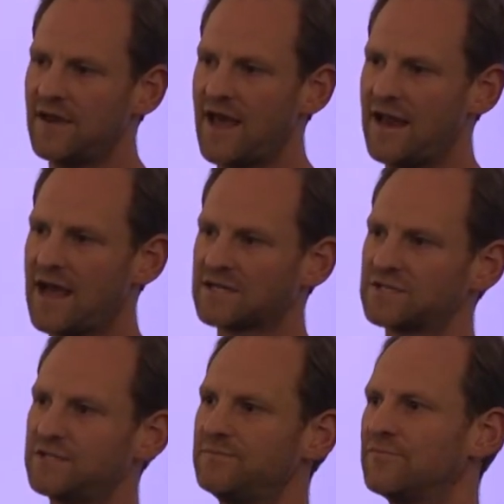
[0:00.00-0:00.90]
and
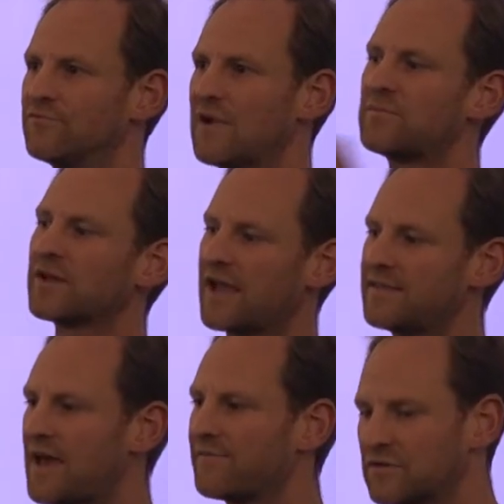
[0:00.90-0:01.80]
actually replicate
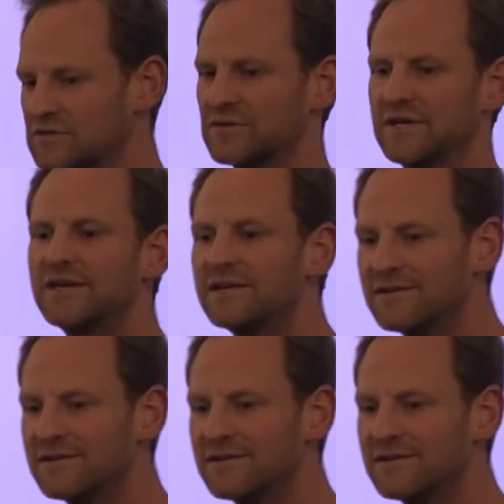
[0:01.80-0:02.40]
that virtually?